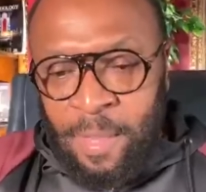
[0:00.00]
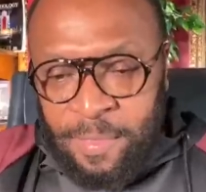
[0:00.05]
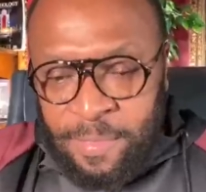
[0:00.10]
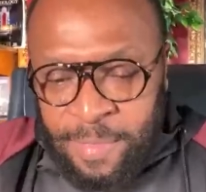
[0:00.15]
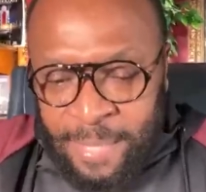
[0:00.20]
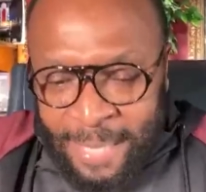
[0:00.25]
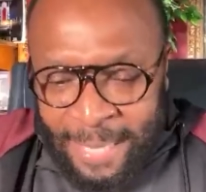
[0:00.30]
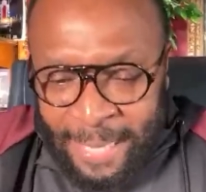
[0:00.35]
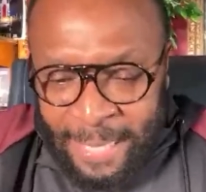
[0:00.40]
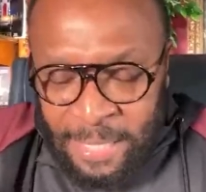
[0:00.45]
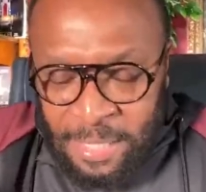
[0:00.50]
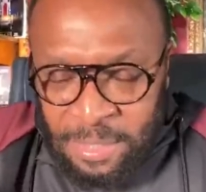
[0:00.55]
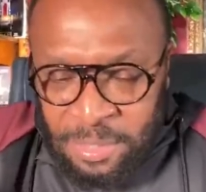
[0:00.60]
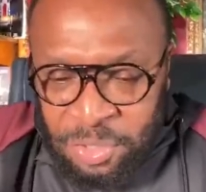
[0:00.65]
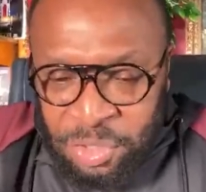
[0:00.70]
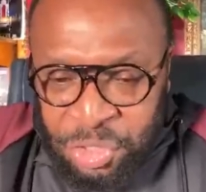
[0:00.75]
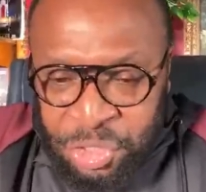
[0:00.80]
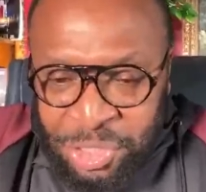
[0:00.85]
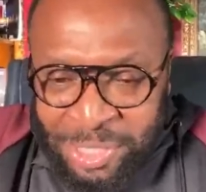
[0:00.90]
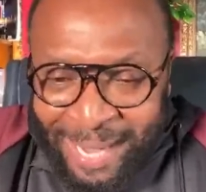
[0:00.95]
they
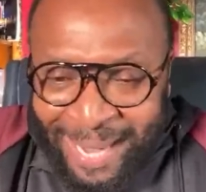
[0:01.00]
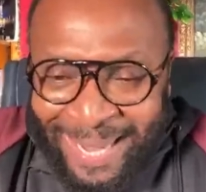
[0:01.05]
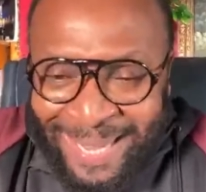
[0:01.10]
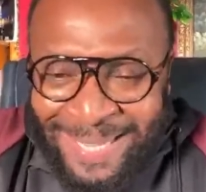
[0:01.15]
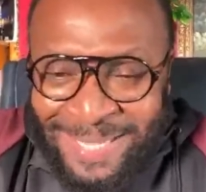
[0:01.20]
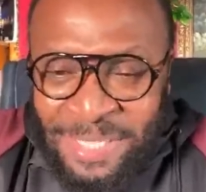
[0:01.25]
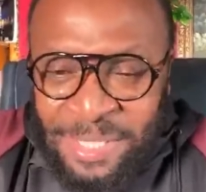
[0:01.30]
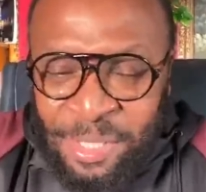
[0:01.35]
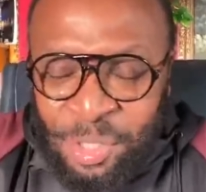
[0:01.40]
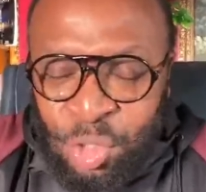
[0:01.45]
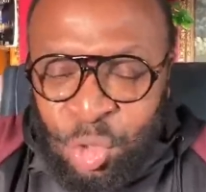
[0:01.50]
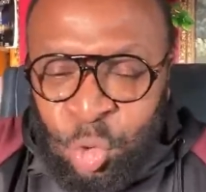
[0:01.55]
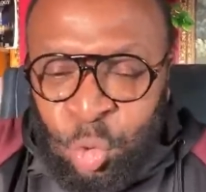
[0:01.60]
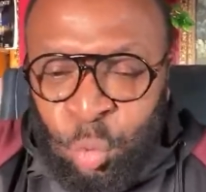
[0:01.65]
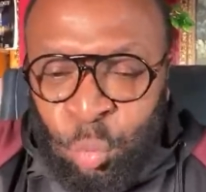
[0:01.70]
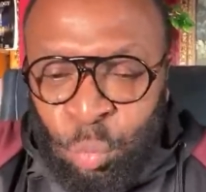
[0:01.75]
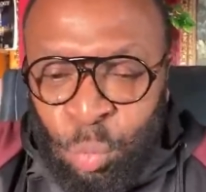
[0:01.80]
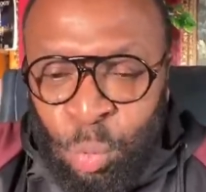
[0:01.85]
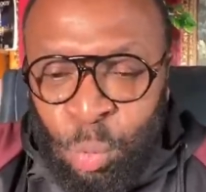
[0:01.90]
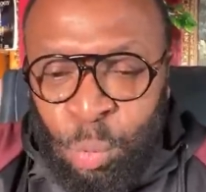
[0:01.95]
change the
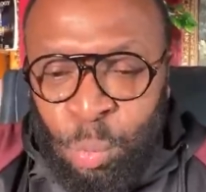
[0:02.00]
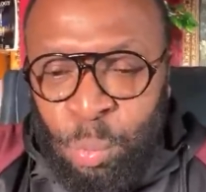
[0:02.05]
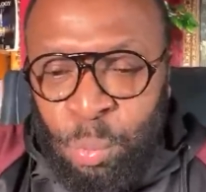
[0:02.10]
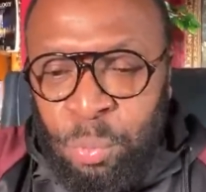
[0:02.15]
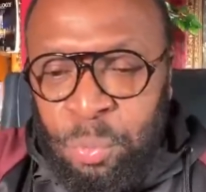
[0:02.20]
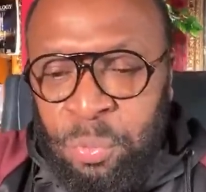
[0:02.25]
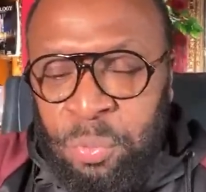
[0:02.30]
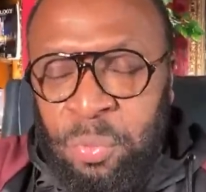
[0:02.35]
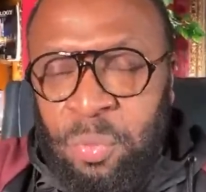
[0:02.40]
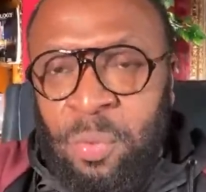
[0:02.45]
truth